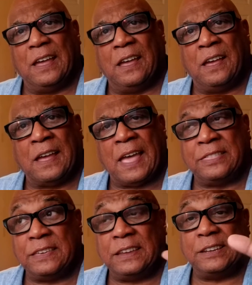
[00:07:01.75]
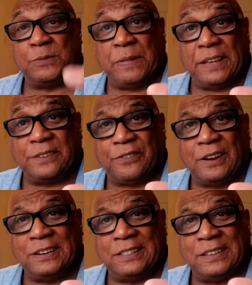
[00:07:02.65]
I think it's Black
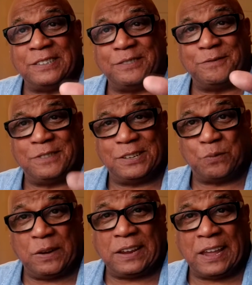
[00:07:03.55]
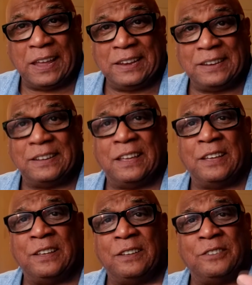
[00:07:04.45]
Friday this weekend,
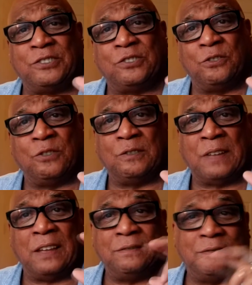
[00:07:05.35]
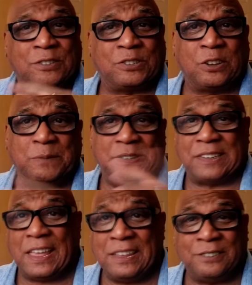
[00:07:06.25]
so there's going to be
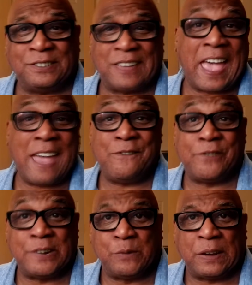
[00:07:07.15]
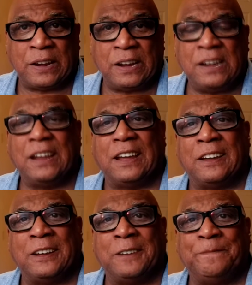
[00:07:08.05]
sales everywhere.
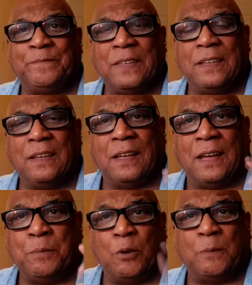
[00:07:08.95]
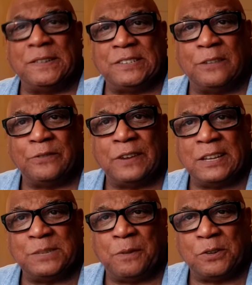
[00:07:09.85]
I bought myself an
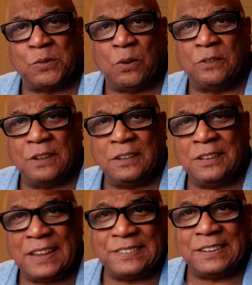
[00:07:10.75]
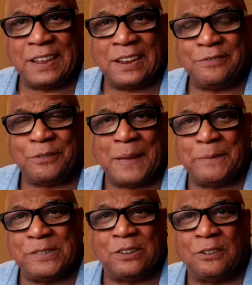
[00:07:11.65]
Xbox One yesterday from
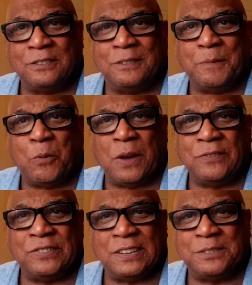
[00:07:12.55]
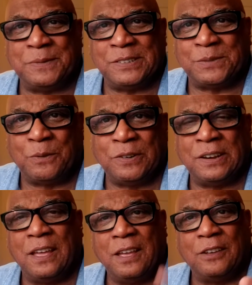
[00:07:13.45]
Amazon, and my wife said to me this
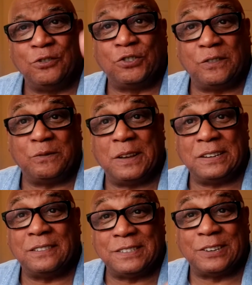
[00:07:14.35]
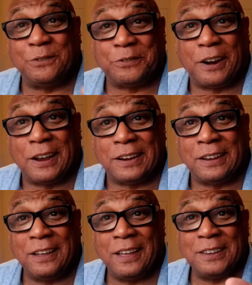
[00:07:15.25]
morning, you should have waited until
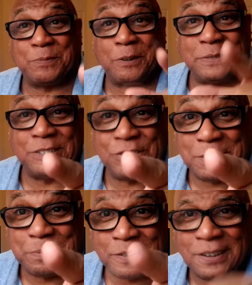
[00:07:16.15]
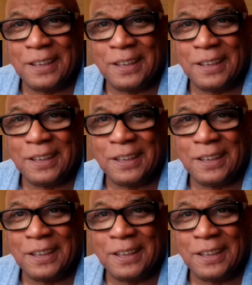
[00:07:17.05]
Friday, it's probably cheaper.